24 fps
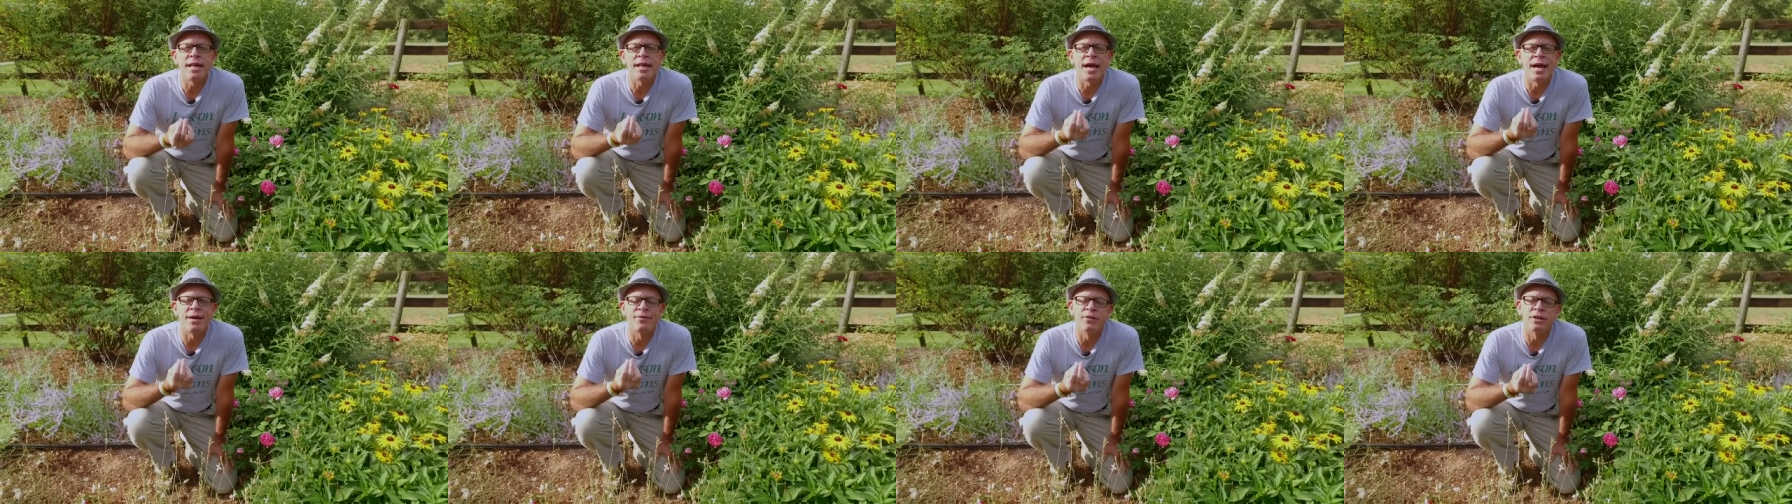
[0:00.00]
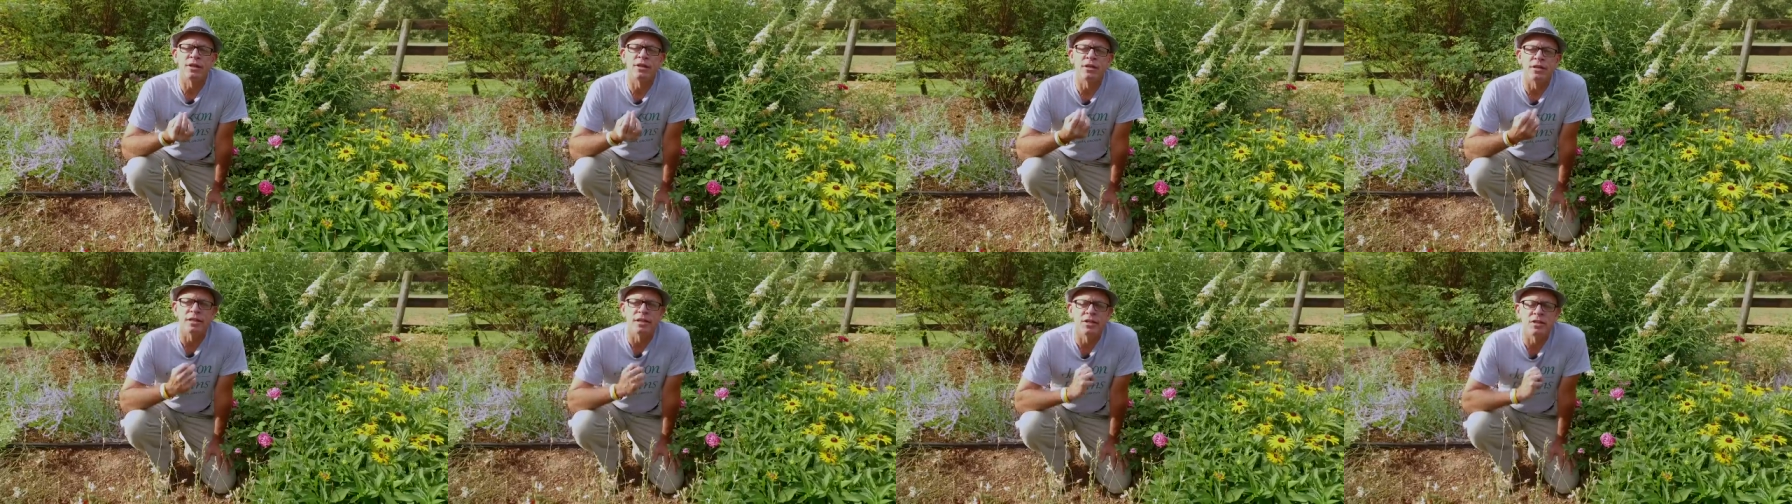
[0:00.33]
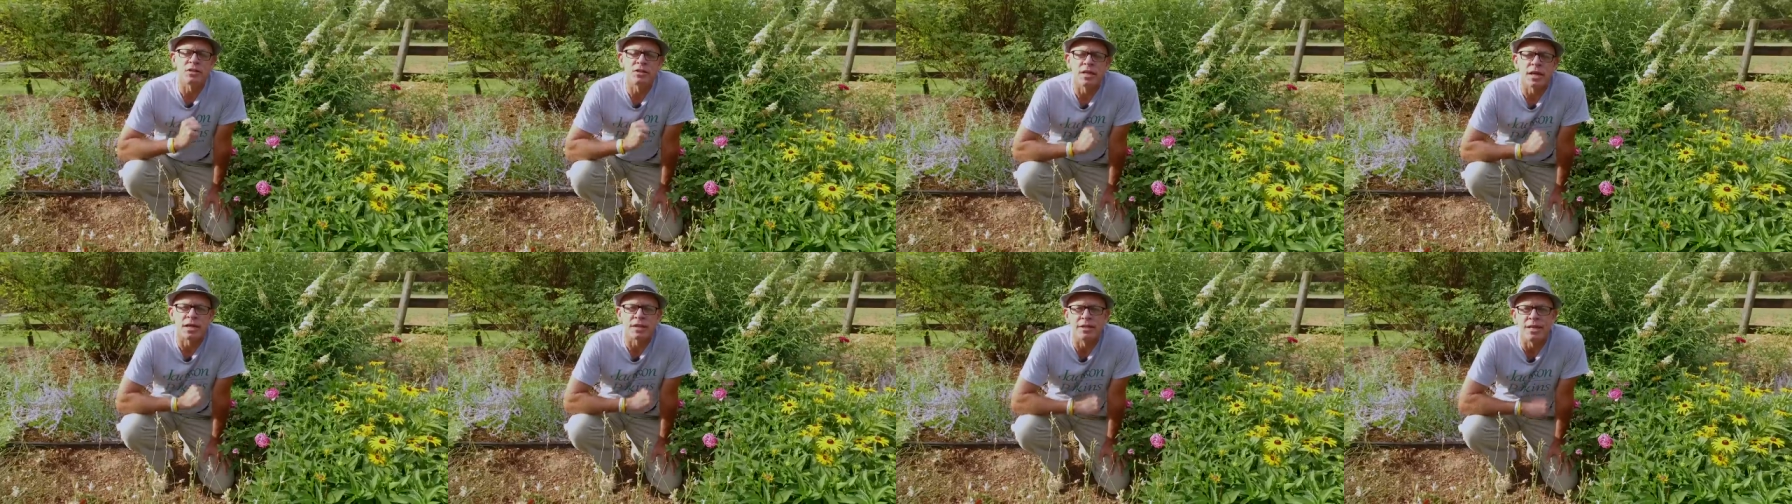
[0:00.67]
to have a little
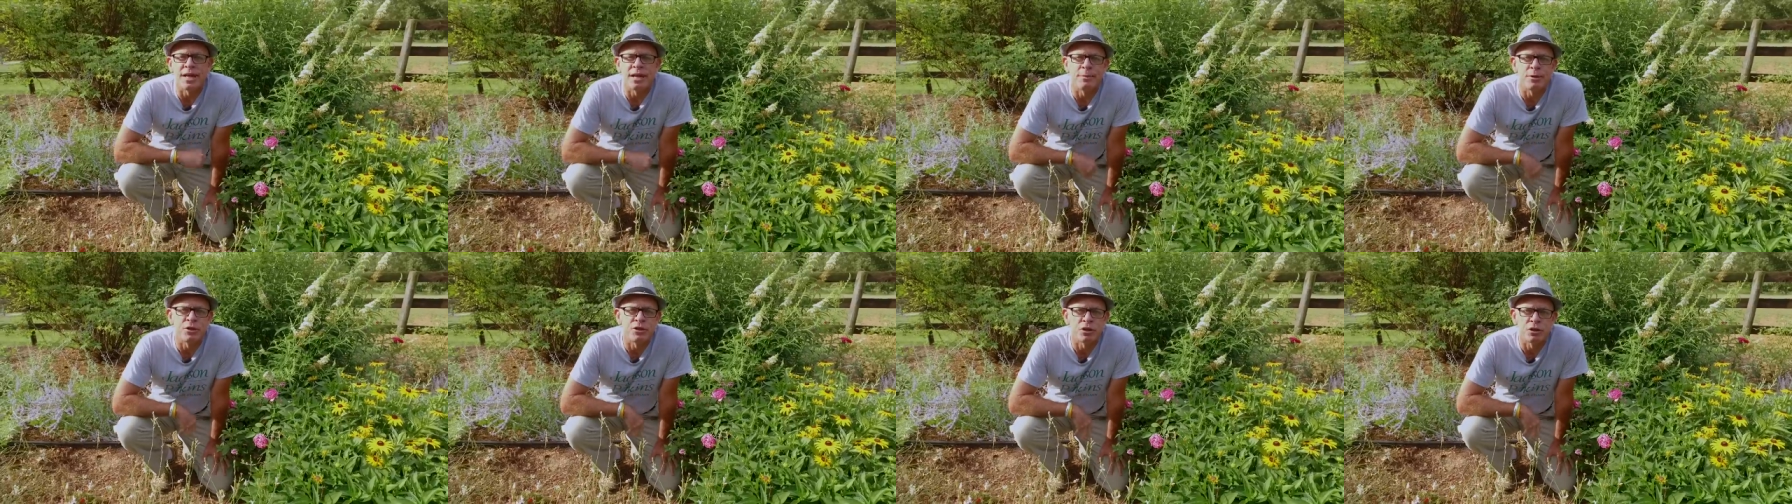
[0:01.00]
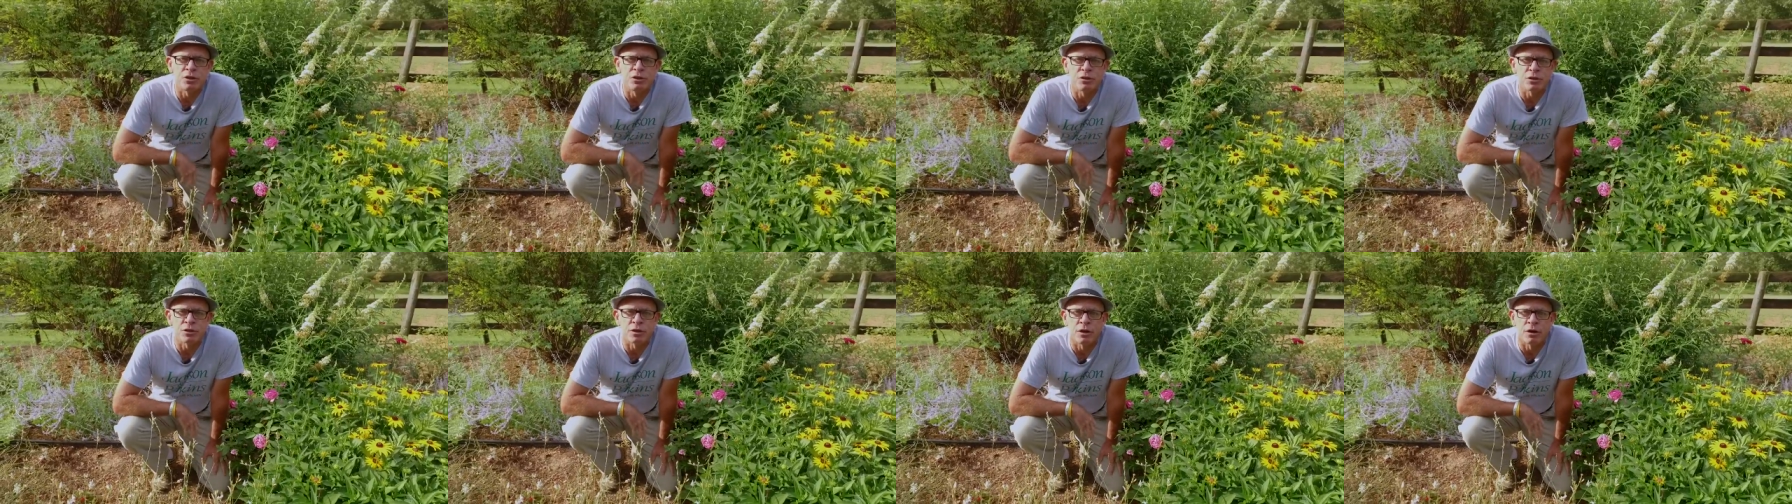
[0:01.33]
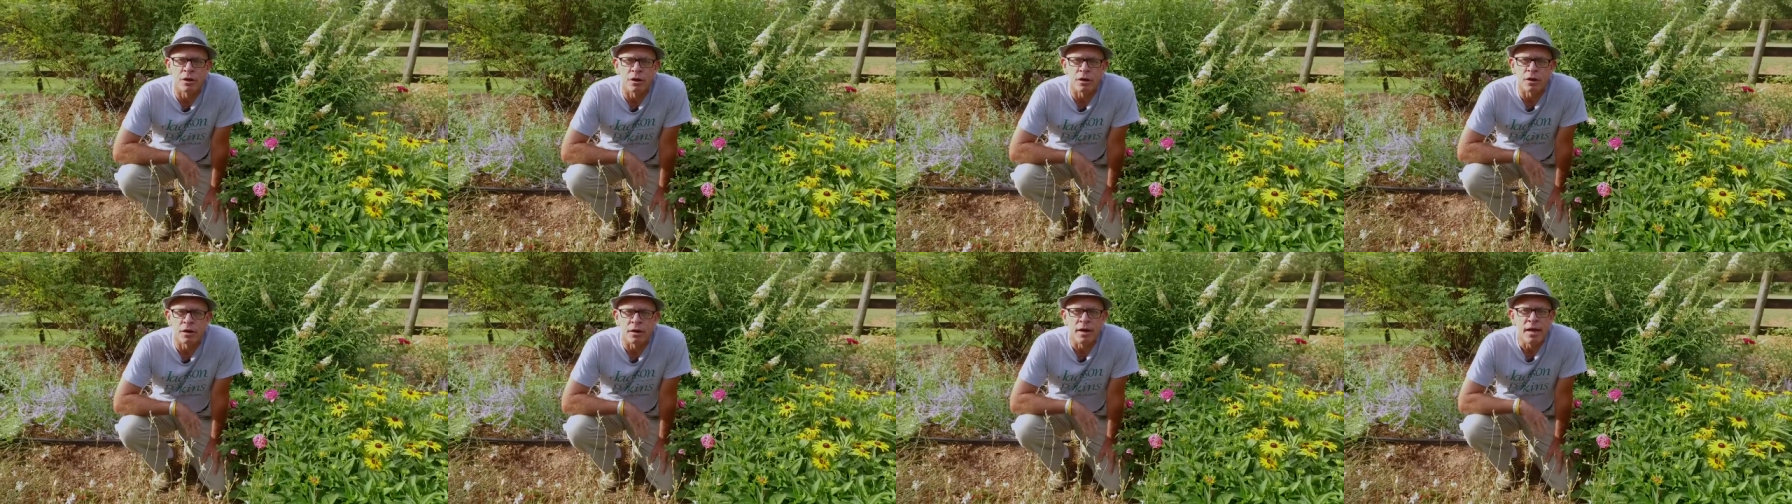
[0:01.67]
insect damage in your
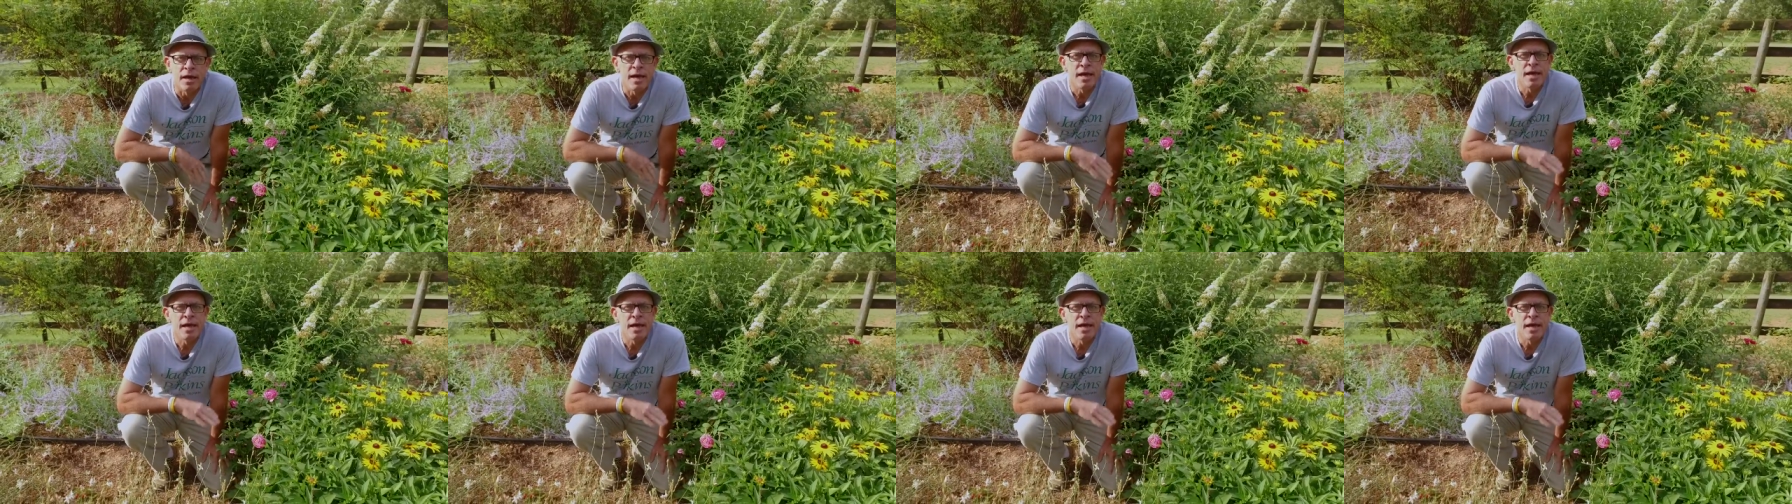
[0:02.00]
garden.